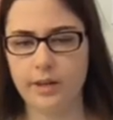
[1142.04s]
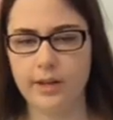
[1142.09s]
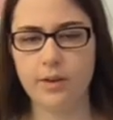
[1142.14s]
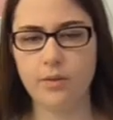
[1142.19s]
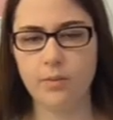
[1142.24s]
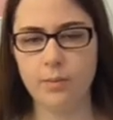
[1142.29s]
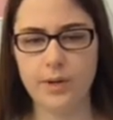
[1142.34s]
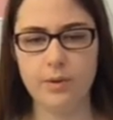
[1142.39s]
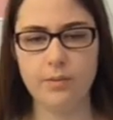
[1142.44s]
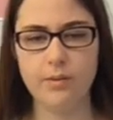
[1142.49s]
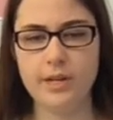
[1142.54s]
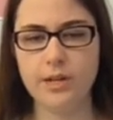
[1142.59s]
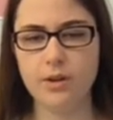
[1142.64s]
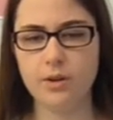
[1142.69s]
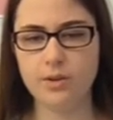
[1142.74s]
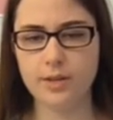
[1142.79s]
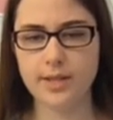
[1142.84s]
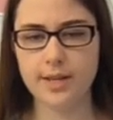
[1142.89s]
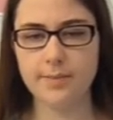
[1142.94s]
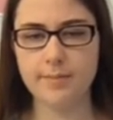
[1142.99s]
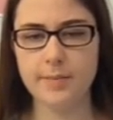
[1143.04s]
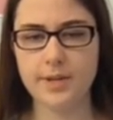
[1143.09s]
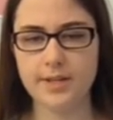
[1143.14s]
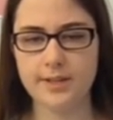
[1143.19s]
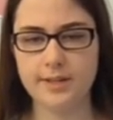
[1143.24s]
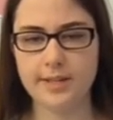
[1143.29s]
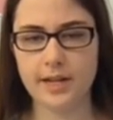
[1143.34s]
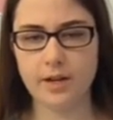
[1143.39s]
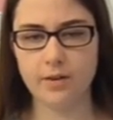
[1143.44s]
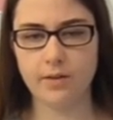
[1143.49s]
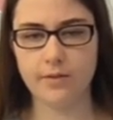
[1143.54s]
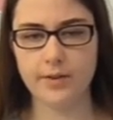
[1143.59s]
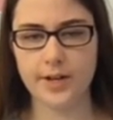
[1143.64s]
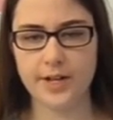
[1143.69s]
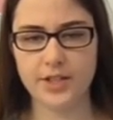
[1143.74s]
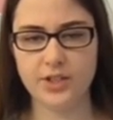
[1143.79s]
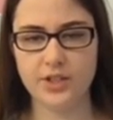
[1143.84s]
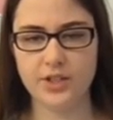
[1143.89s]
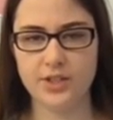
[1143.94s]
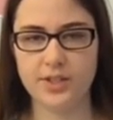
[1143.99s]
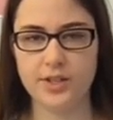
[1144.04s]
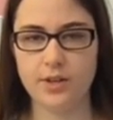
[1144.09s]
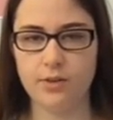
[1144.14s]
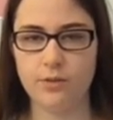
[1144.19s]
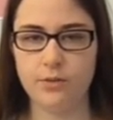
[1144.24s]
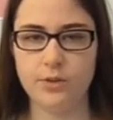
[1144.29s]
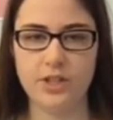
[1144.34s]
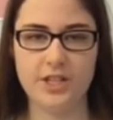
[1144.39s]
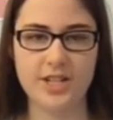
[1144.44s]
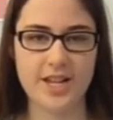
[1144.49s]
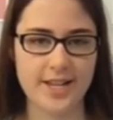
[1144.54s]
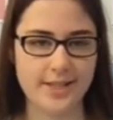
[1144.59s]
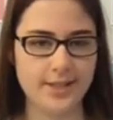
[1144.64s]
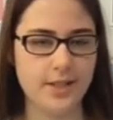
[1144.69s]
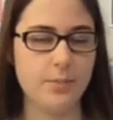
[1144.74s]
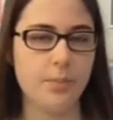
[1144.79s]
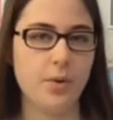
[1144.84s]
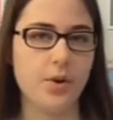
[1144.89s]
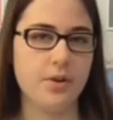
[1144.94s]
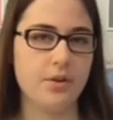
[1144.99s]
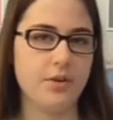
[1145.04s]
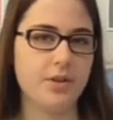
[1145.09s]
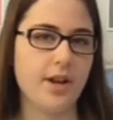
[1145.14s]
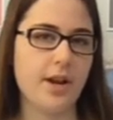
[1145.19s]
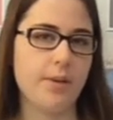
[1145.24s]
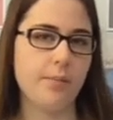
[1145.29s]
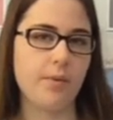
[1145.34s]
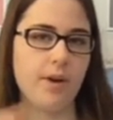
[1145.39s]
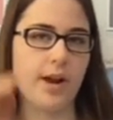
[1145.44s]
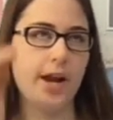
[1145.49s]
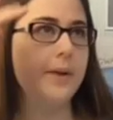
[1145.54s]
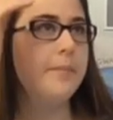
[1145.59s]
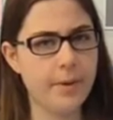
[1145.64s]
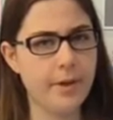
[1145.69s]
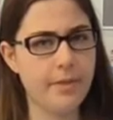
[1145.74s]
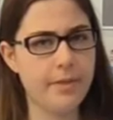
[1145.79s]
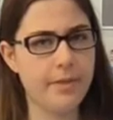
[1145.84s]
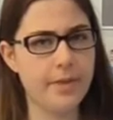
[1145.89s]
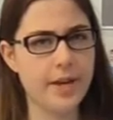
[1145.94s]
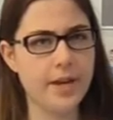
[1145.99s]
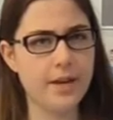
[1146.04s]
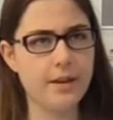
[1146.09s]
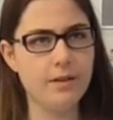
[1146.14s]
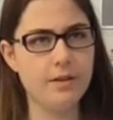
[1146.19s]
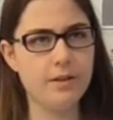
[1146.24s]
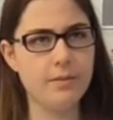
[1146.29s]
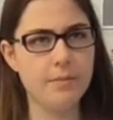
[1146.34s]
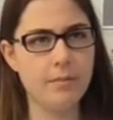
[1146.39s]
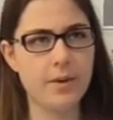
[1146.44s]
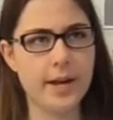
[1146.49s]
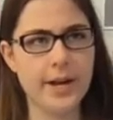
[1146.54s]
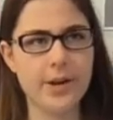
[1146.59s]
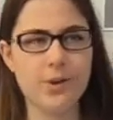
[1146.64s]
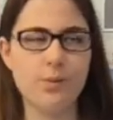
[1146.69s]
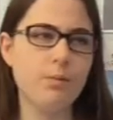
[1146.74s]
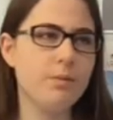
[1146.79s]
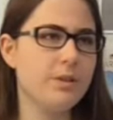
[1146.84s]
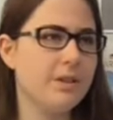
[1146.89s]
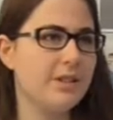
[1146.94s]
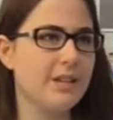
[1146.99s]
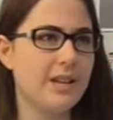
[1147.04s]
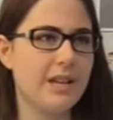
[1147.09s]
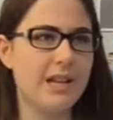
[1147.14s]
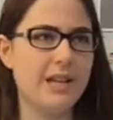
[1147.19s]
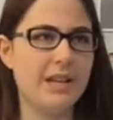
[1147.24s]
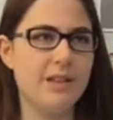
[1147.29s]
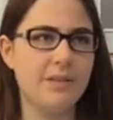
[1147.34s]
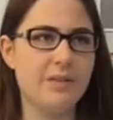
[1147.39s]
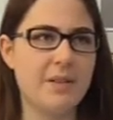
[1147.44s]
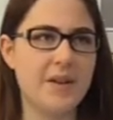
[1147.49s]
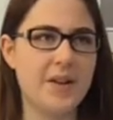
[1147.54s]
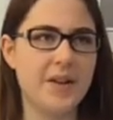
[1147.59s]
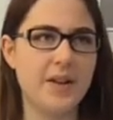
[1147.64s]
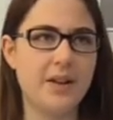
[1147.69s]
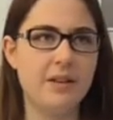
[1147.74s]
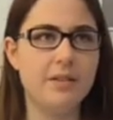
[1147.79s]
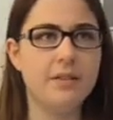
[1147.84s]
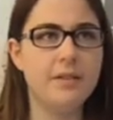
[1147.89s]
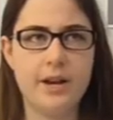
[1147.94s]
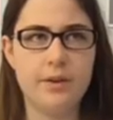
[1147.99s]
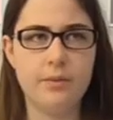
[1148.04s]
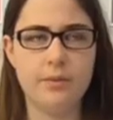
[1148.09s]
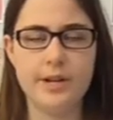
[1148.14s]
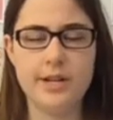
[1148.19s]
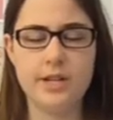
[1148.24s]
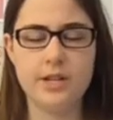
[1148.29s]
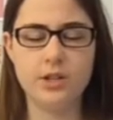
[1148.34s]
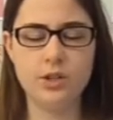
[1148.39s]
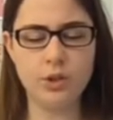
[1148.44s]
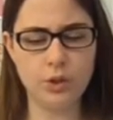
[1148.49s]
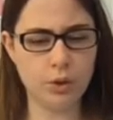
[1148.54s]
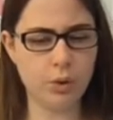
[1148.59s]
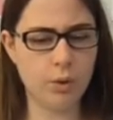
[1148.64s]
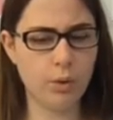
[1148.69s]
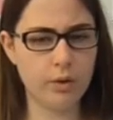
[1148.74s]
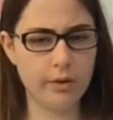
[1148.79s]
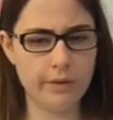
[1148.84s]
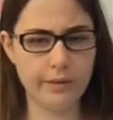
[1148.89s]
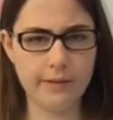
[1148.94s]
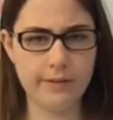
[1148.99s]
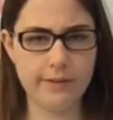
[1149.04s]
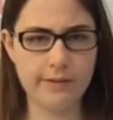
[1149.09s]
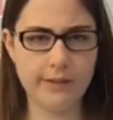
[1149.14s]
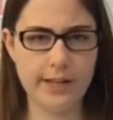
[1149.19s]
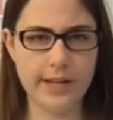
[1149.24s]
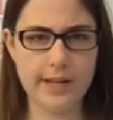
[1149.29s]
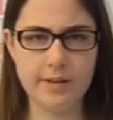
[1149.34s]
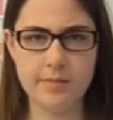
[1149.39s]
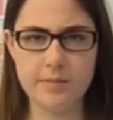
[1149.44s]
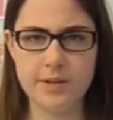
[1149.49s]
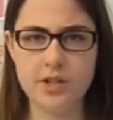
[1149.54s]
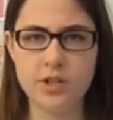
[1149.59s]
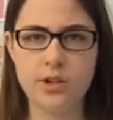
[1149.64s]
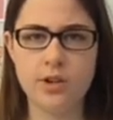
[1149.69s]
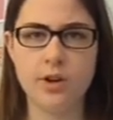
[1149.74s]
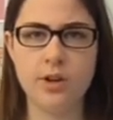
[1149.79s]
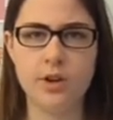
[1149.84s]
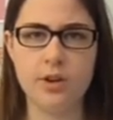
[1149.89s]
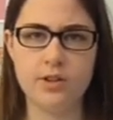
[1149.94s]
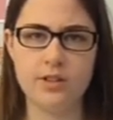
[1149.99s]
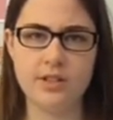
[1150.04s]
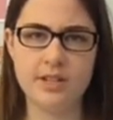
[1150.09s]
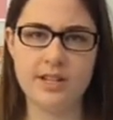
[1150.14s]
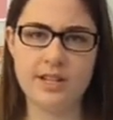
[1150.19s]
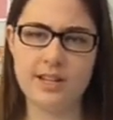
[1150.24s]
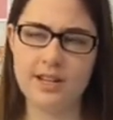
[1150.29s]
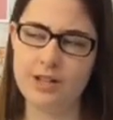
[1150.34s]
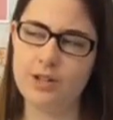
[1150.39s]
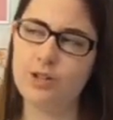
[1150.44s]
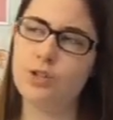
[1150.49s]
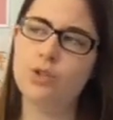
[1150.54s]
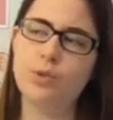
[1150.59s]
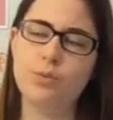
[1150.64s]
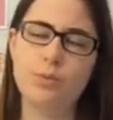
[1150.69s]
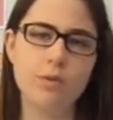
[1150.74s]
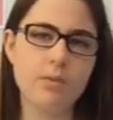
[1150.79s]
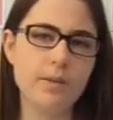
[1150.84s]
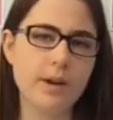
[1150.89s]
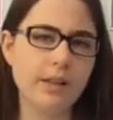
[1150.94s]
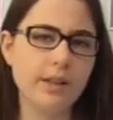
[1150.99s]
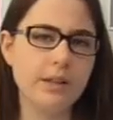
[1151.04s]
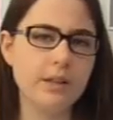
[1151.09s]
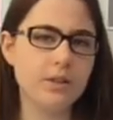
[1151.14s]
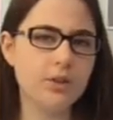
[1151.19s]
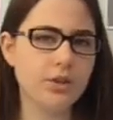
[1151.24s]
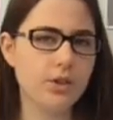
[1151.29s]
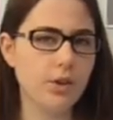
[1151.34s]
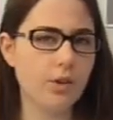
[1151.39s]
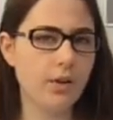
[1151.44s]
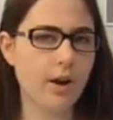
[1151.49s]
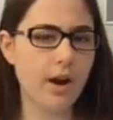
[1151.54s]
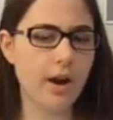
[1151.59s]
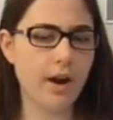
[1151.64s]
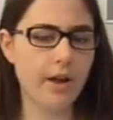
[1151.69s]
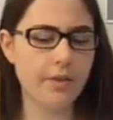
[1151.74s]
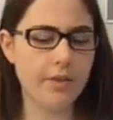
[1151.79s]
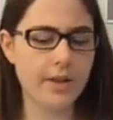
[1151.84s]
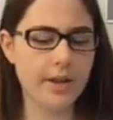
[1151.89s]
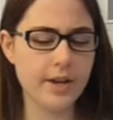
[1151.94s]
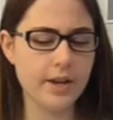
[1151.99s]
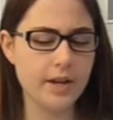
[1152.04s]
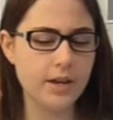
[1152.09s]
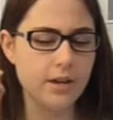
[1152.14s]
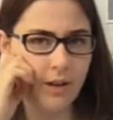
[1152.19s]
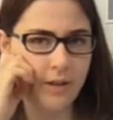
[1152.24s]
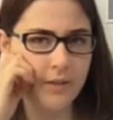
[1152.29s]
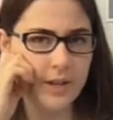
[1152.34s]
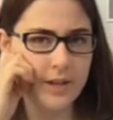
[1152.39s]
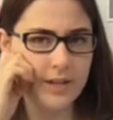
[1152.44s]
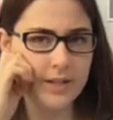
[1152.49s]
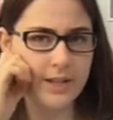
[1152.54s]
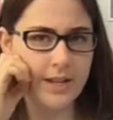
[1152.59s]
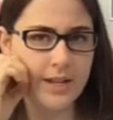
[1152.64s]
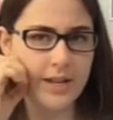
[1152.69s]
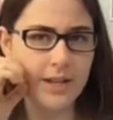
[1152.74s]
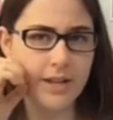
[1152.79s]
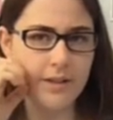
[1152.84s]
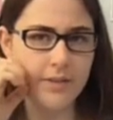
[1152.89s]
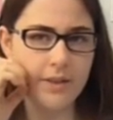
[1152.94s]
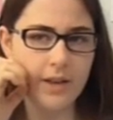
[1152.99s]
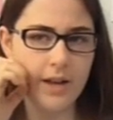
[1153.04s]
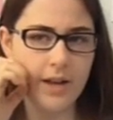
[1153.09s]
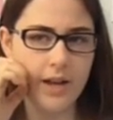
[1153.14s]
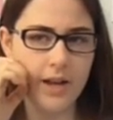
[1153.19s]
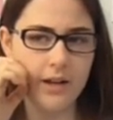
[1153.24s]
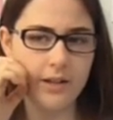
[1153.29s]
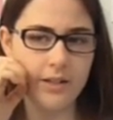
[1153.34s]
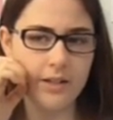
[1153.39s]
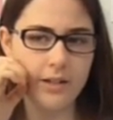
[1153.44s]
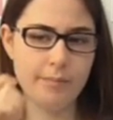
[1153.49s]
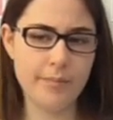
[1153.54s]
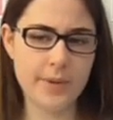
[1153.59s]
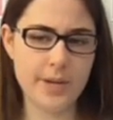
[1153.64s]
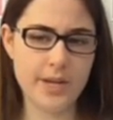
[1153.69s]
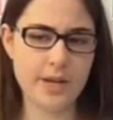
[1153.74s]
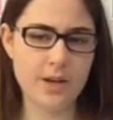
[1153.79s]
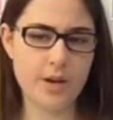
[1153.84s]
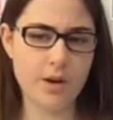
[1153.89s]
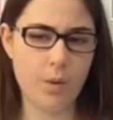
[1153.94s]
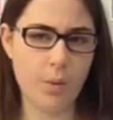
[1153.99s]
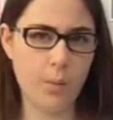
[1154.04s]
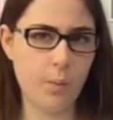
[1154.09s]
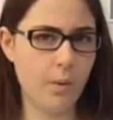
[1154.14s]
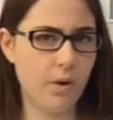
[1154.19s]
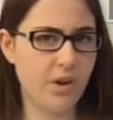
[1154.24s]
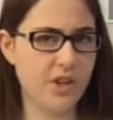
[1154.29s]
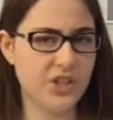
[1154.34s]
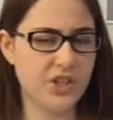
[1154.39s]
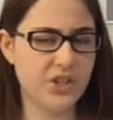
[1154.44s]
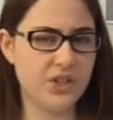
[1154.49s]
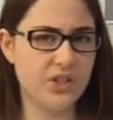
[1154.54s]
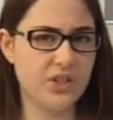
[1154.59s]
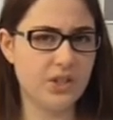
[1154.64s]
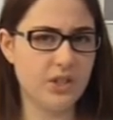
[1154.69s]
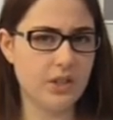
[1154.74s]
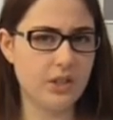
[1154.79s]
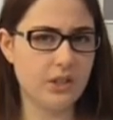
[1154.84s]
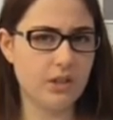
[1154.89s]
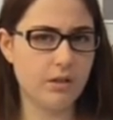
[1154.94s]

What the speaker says: like, we know that Mia sacrificed herself to test the prototype, right? But then Michael was saying that Irene took the flame and turned it into a relic. So are they saying that Mia was